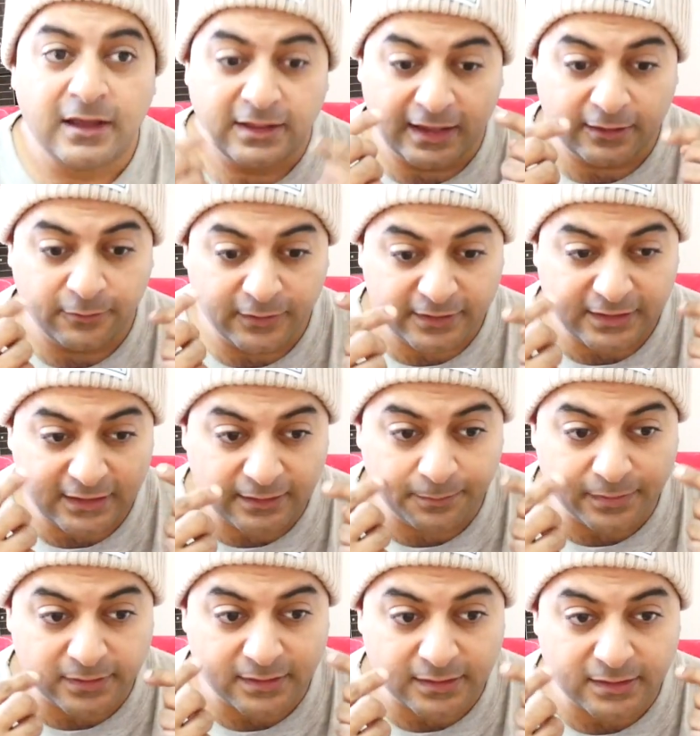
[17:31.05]
like with little
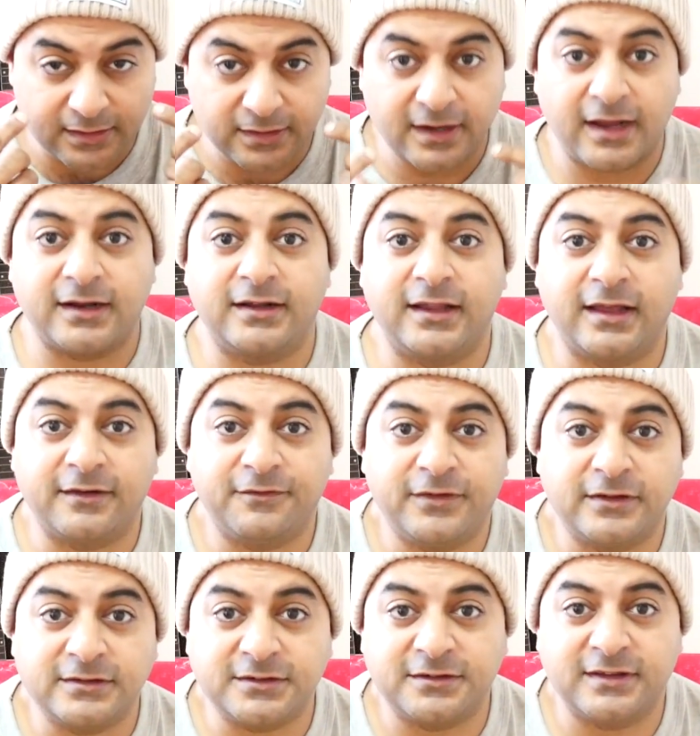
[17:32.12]
brrr kind of like
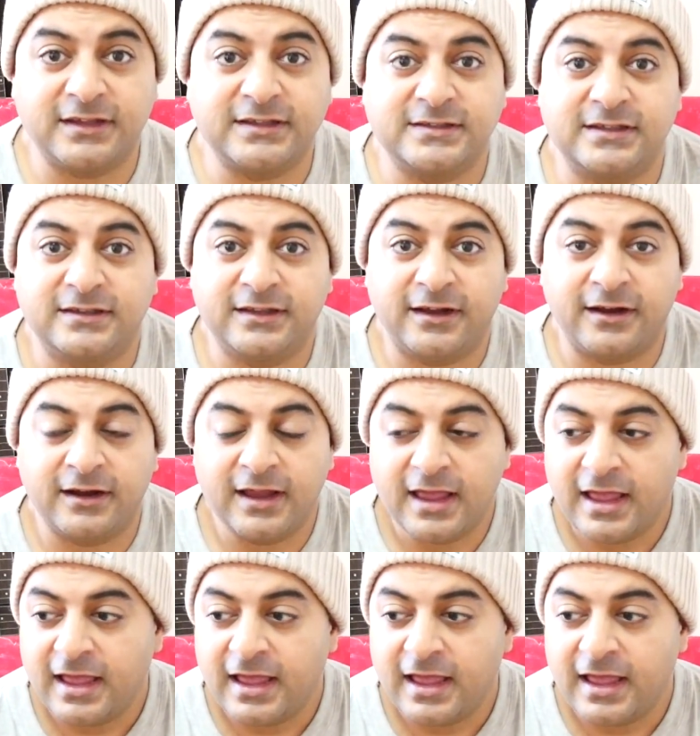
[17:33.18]
filter things in there,